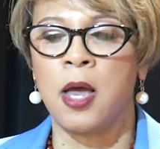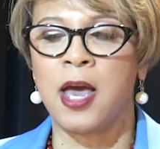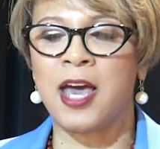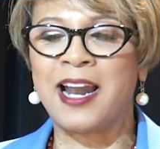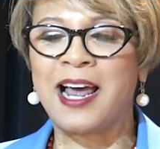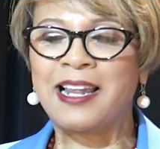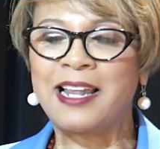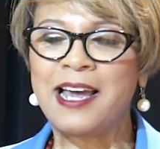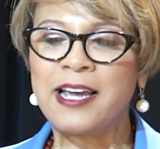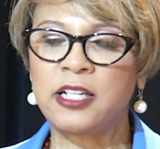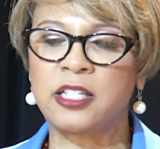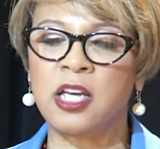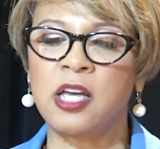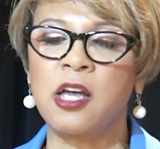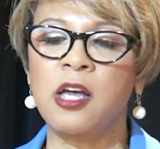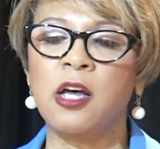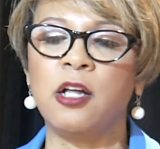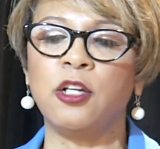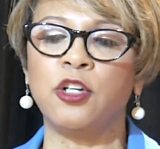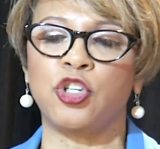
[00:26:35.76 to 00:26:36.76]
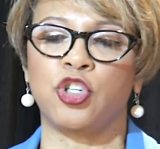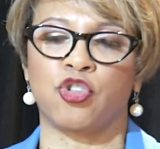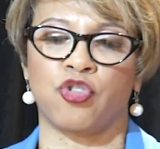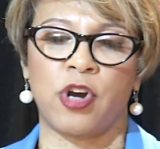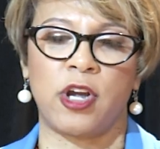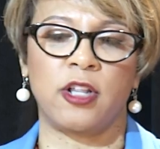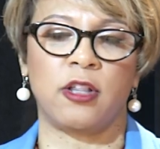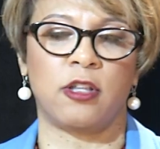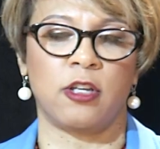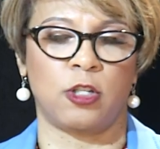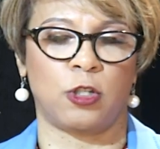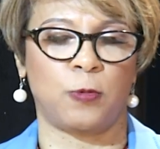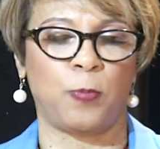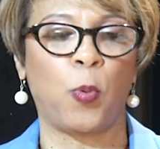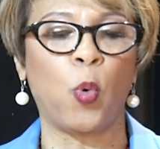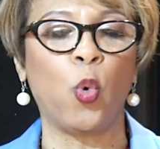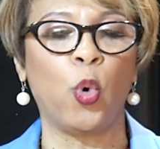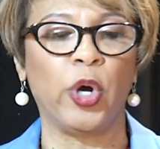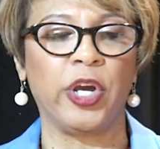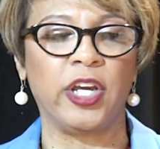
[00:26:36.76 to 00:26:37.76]
And I like to illustrate this
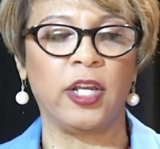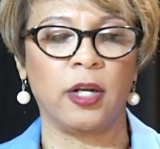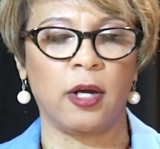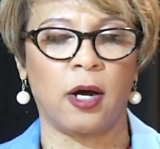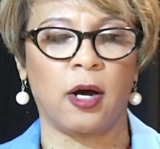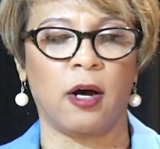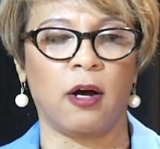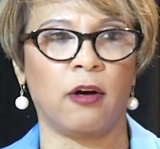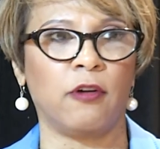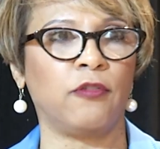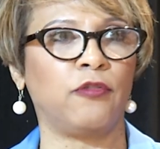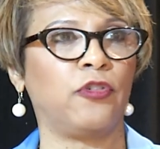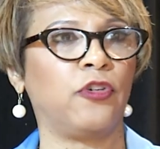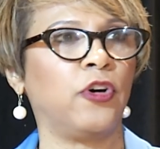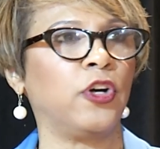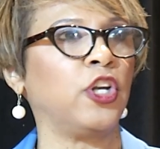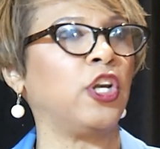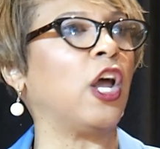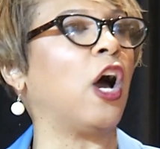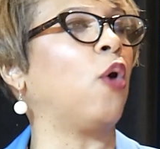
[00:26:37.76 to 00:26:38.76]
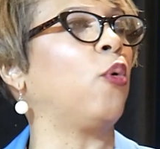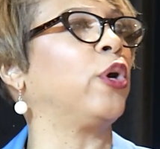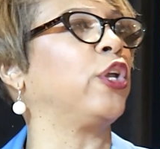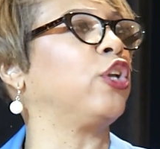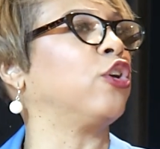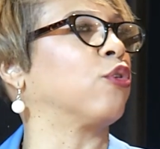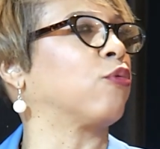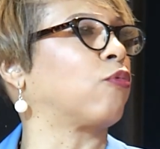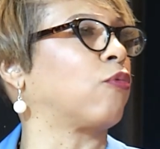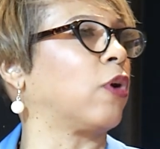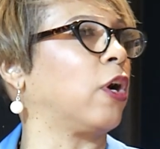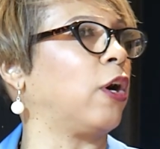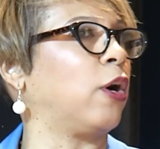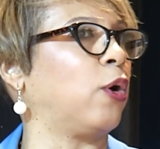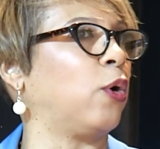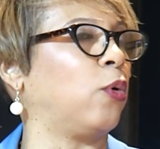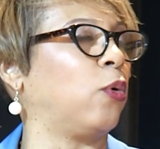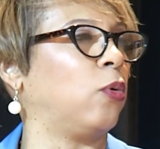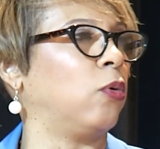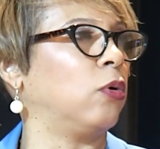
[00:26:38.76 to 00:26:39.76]
point of knowing your
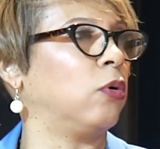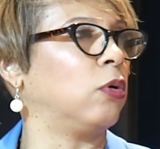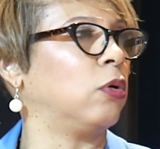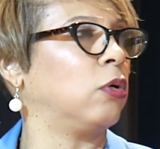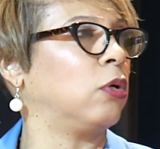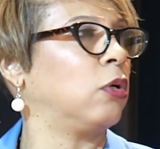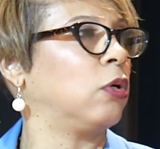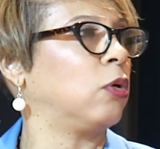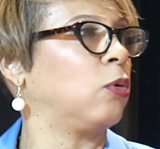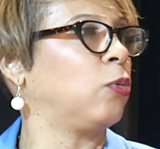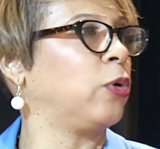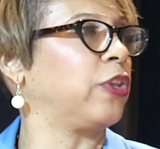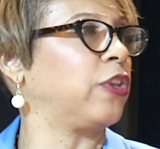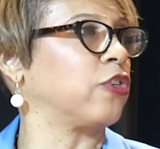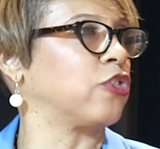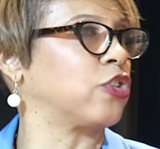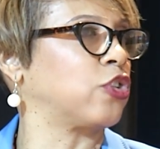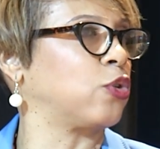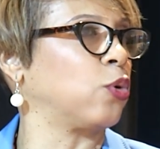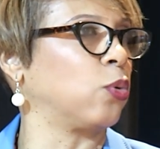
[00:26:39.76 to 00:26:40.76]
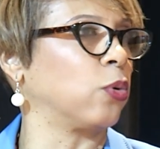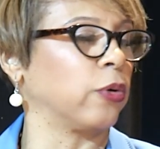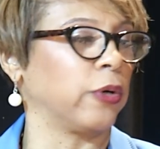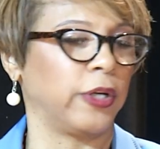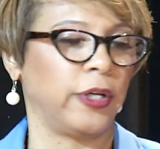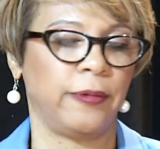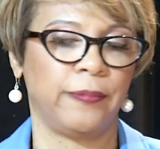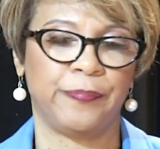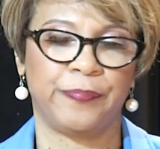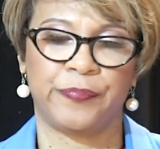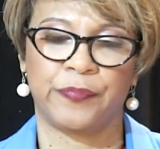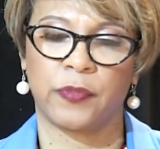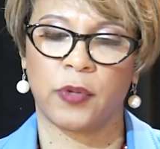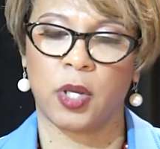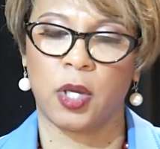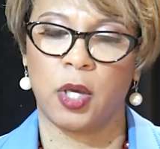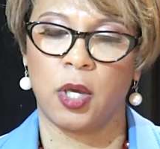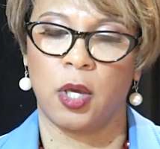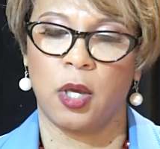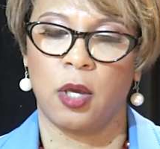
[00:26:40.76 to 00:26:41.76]
row with a story.
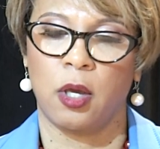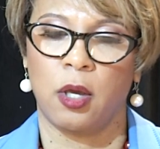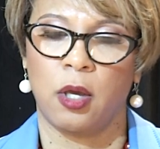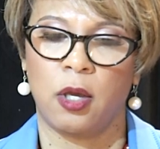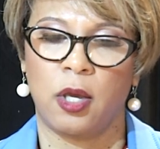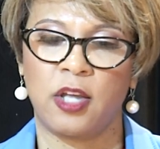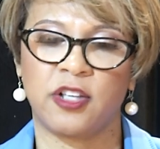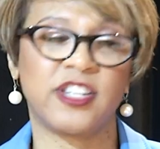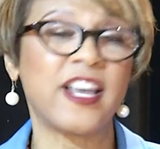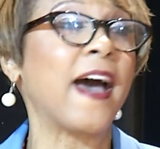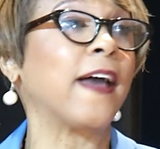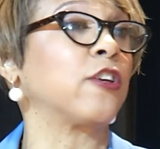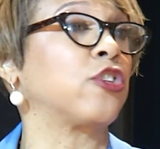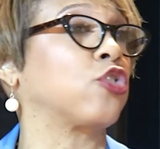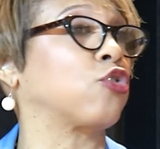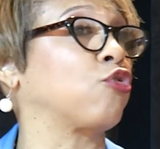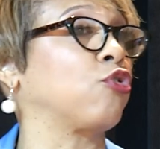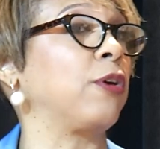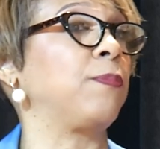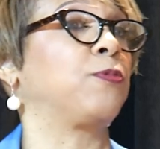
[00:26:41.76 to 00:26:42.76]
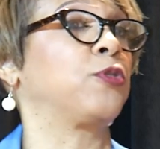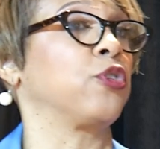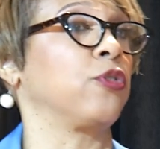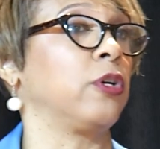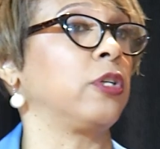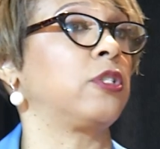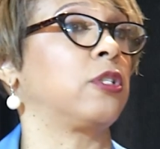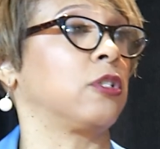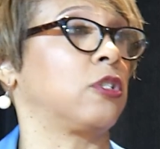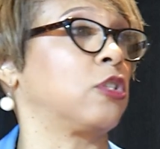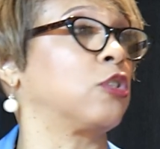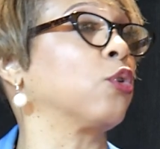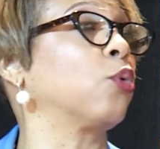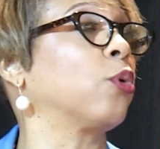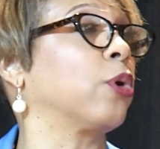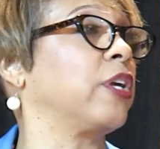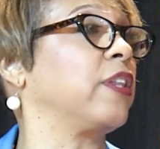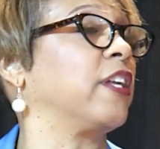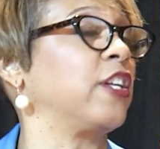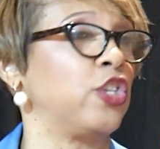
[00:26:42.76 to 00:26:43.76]
It's out of scripture. It's a
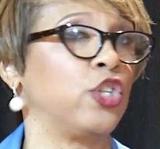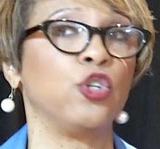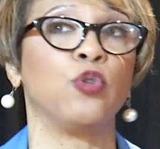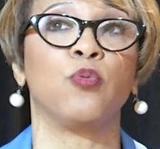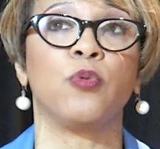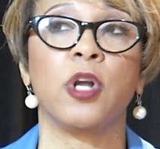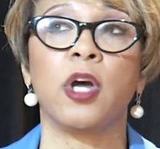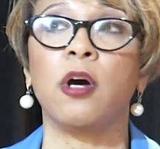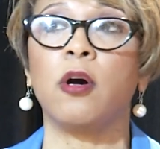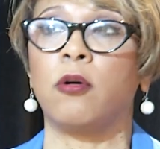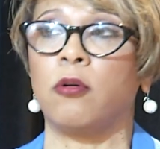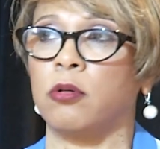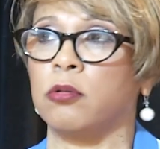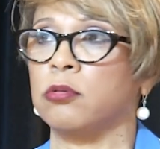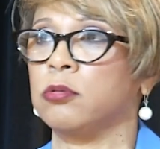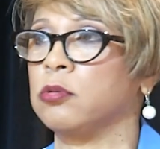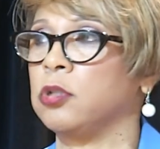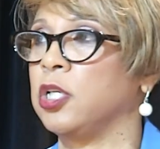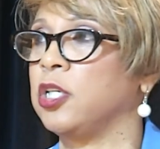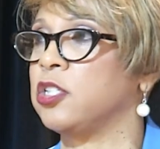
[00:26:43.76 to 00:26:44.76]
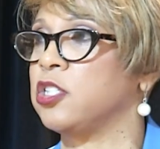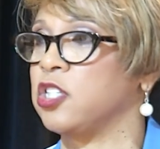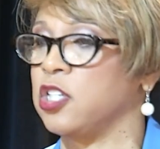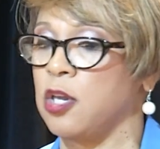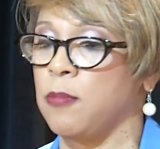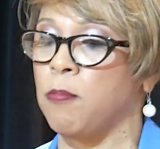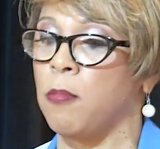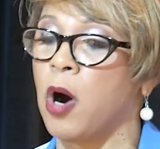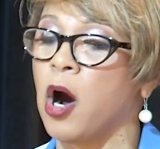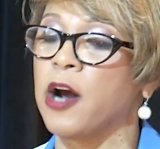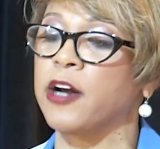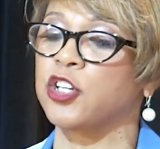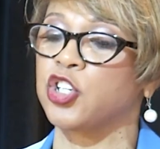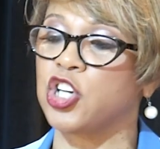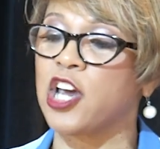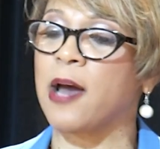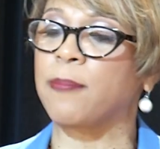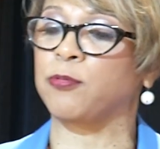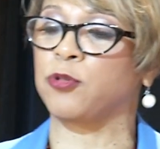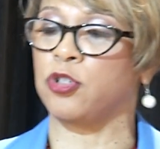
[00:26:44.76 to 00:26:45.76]
story that you know. It's in Mark
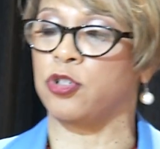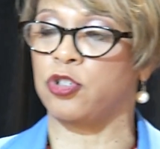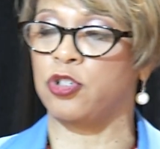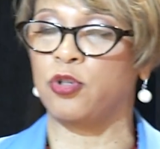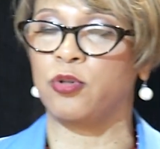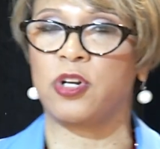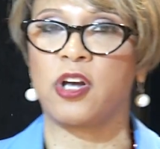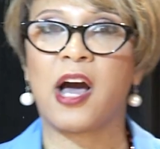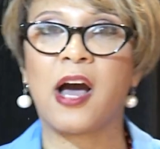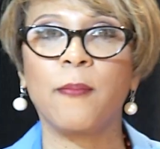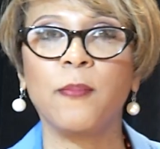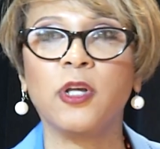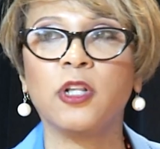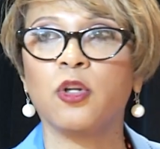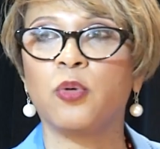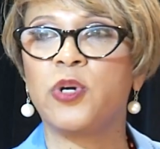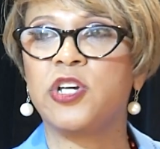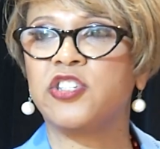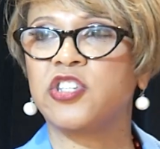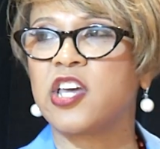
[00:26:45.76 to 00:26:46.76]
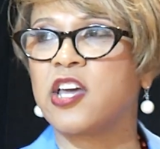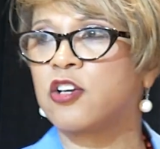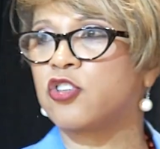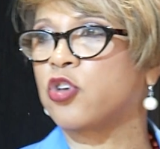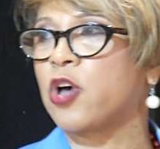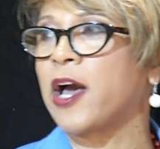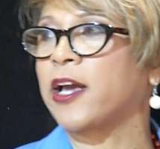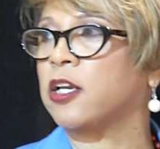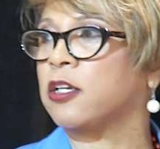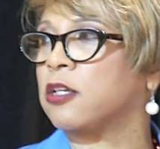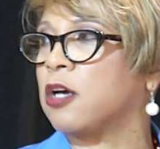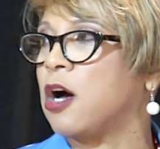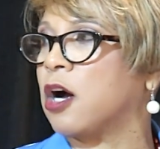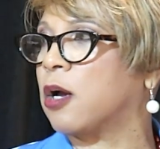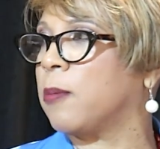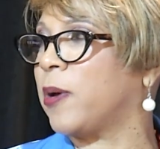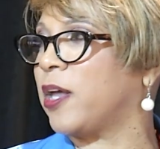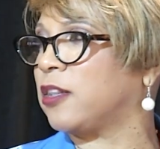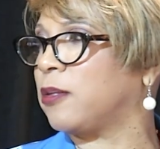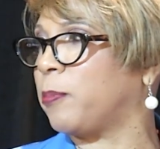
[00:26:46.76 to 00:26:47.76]
chapter 2. Now, I'm in Louisiana, so I can
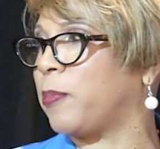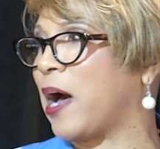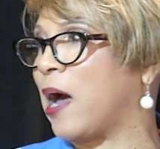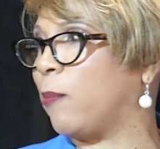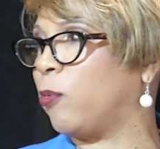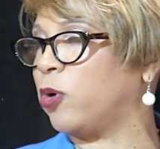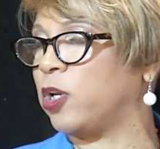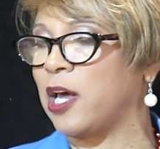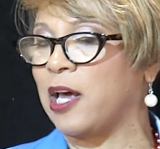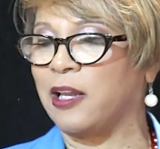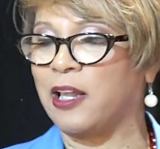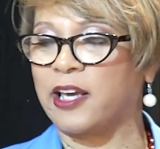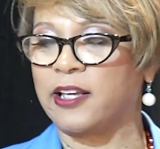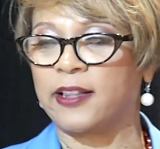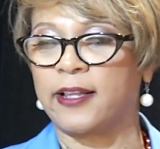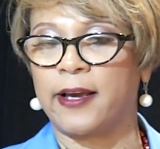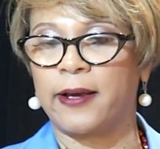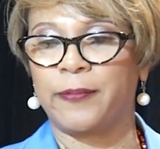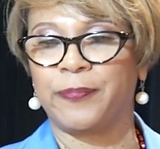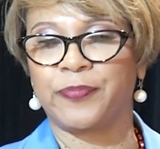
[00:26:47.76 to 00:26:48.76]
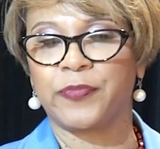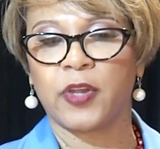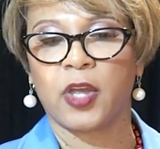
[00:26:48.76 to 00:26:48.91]
talk about the Bible, and I like that.